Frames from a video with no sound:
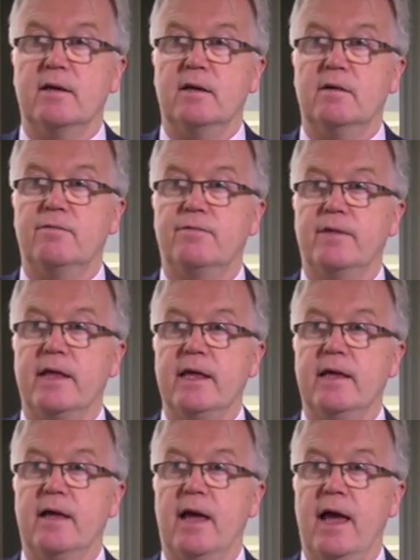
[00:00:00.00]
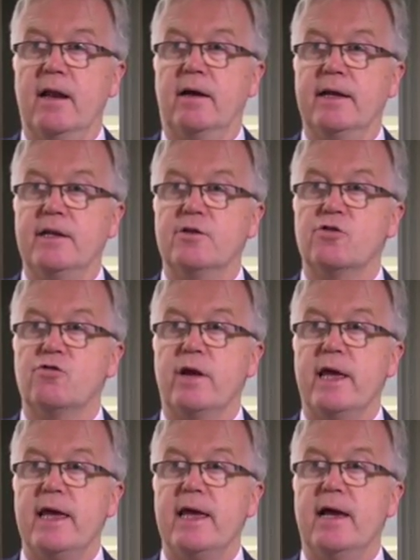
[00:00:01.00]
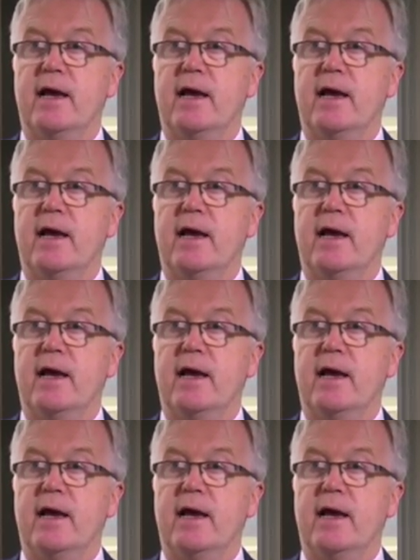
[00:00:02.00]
of the airline industry,